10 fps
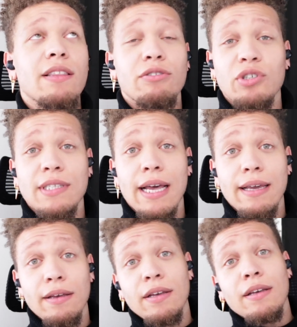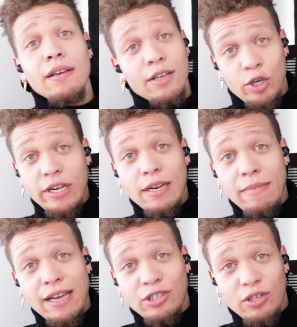They're just like, you need to
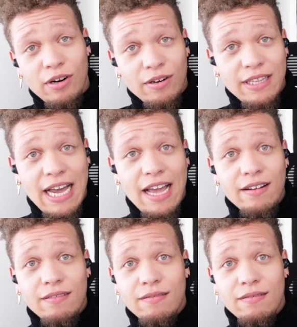make sure that